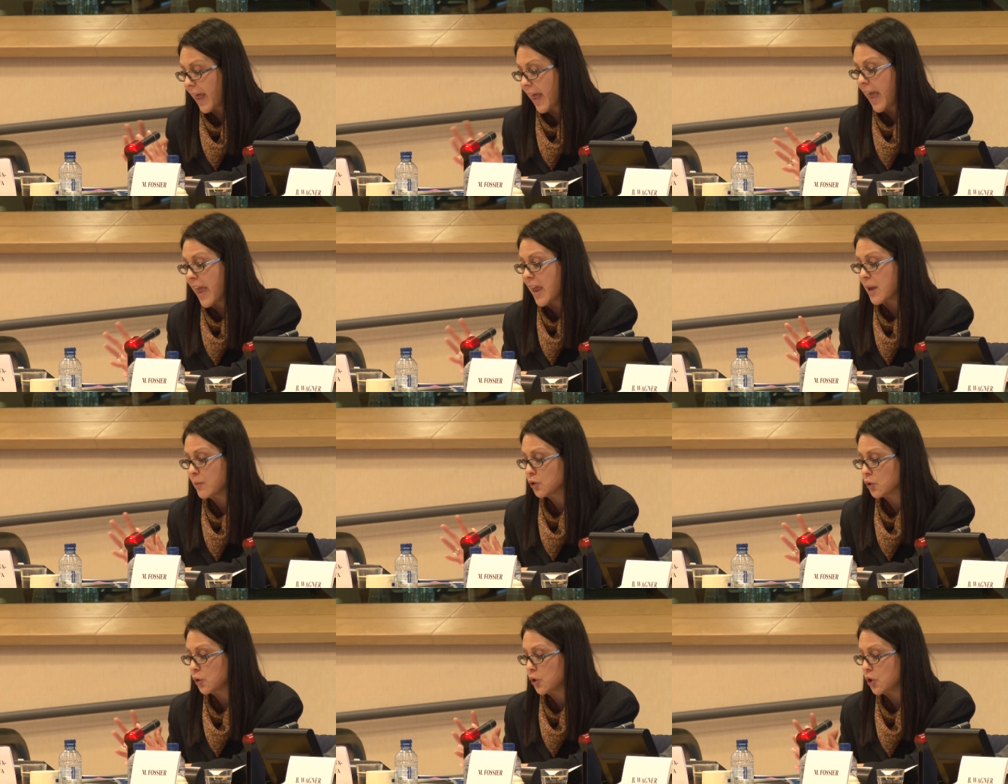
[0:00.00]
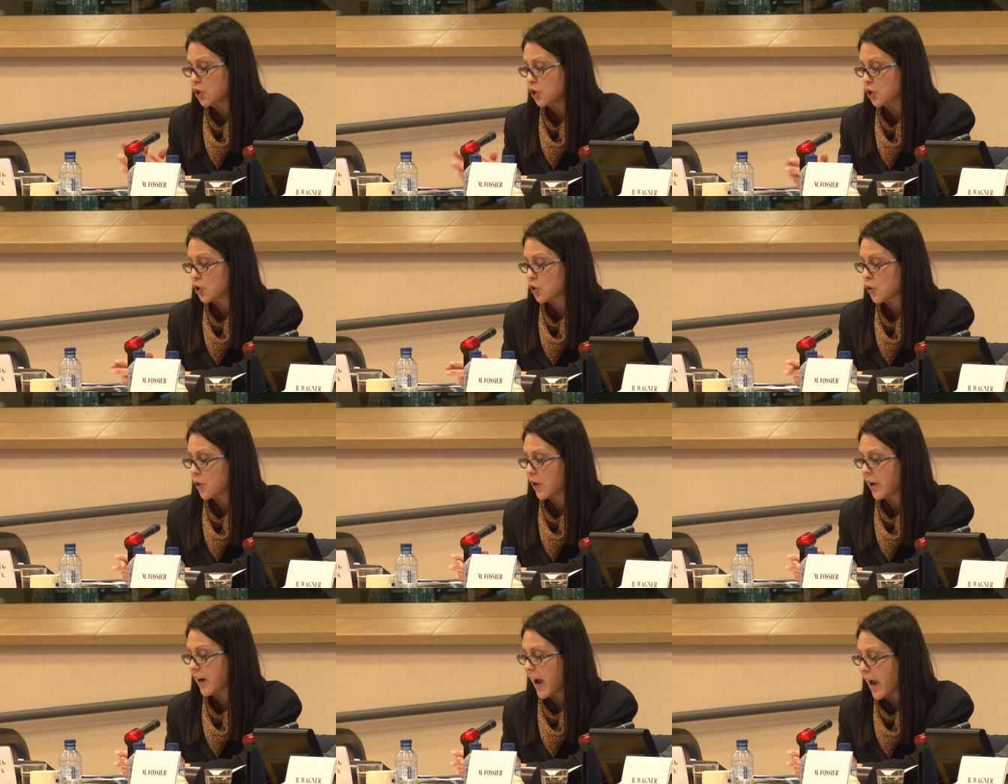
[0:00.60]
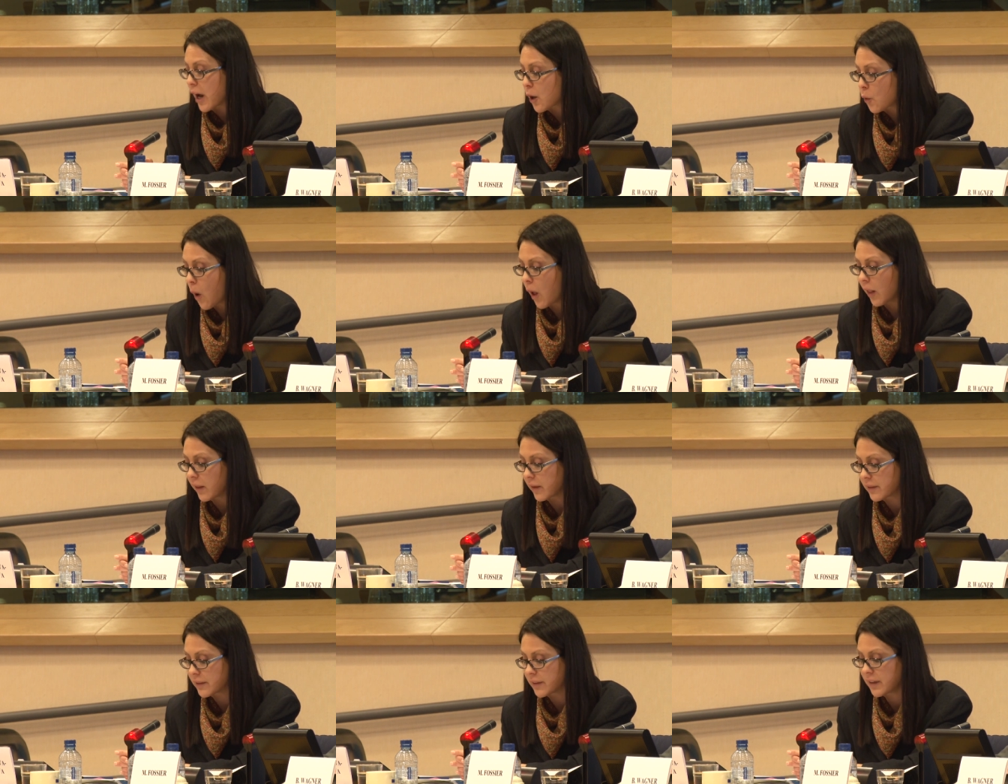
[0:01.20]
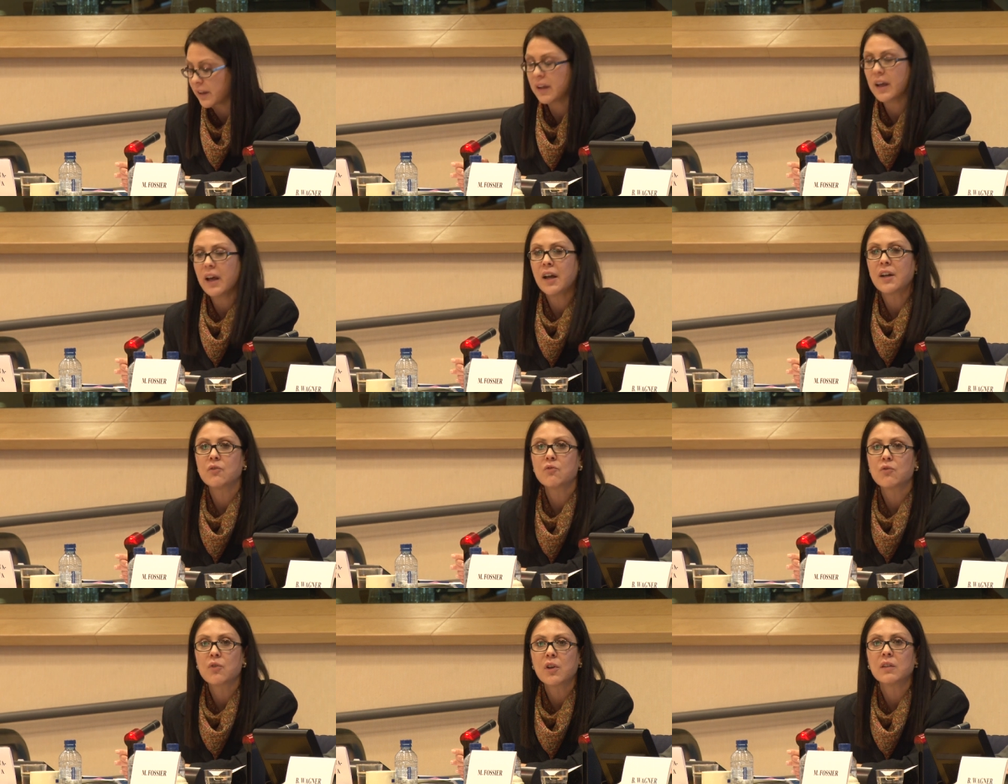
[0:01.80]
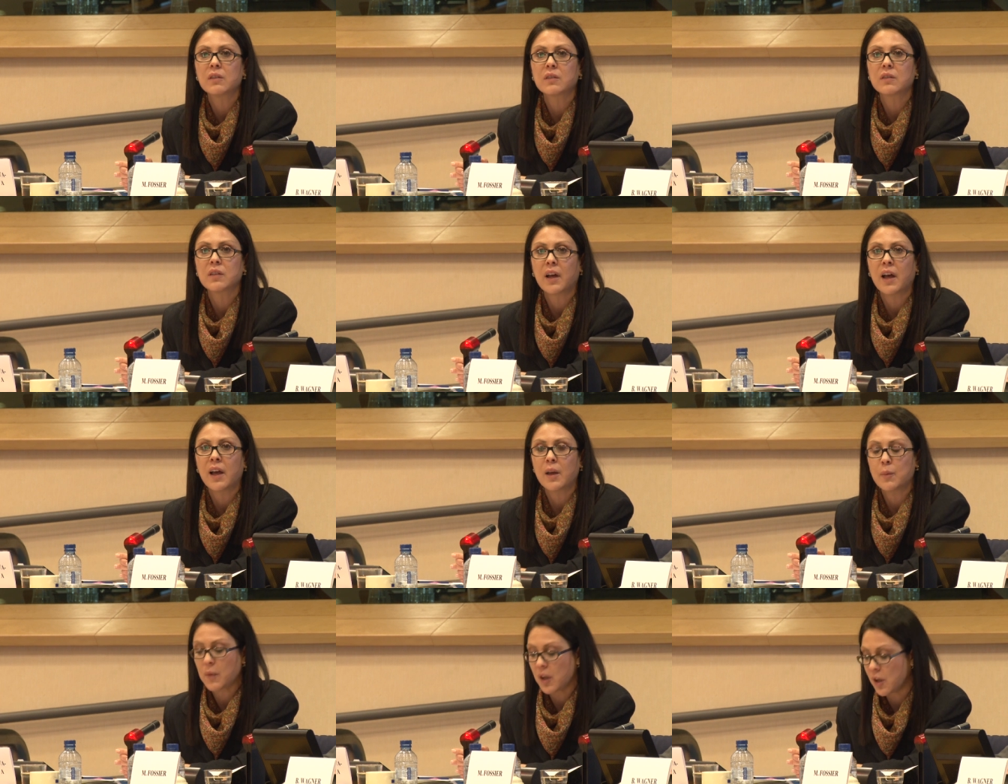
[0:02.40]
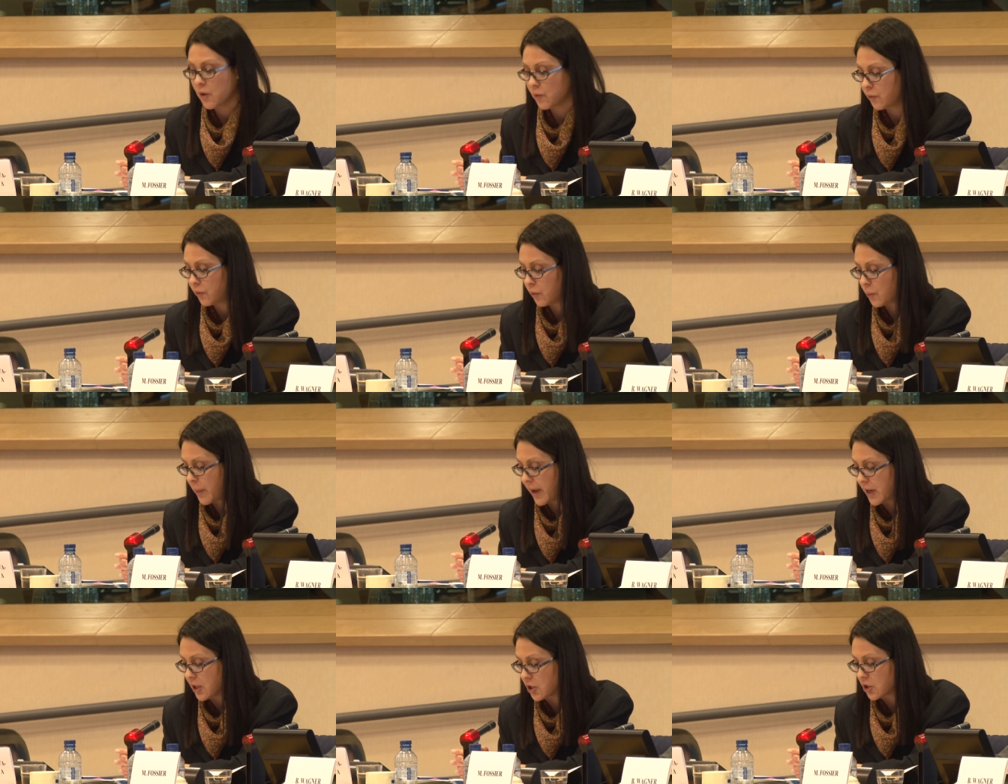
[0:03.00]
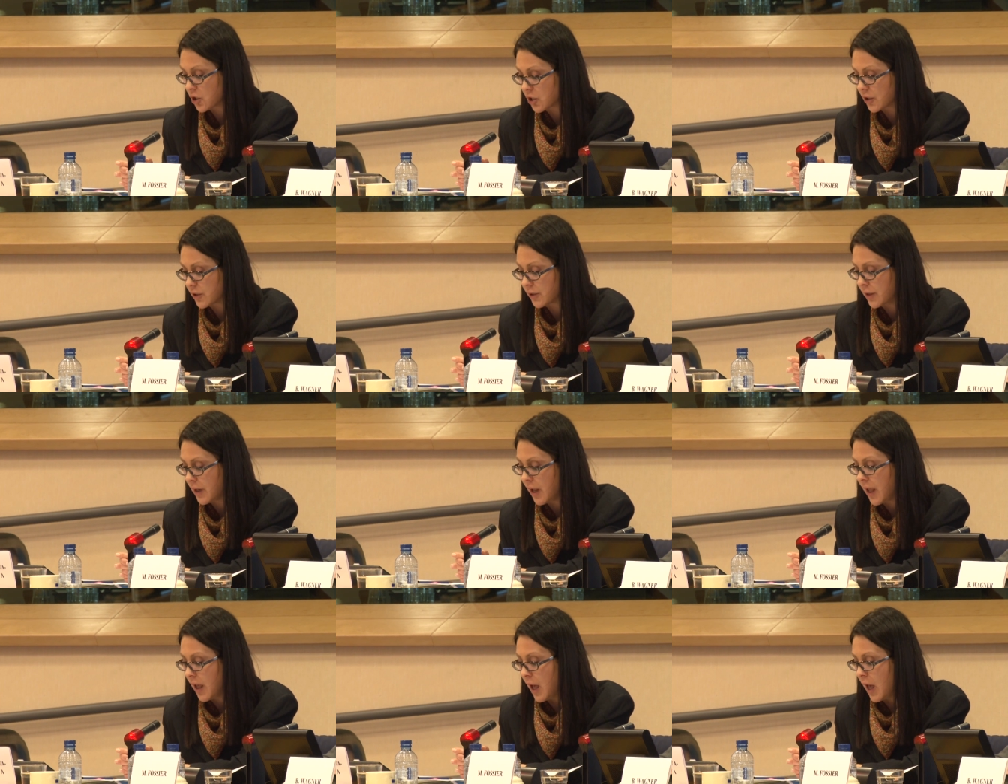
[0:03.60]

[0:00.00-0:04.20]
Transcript: aim to ensure high quality and real-time information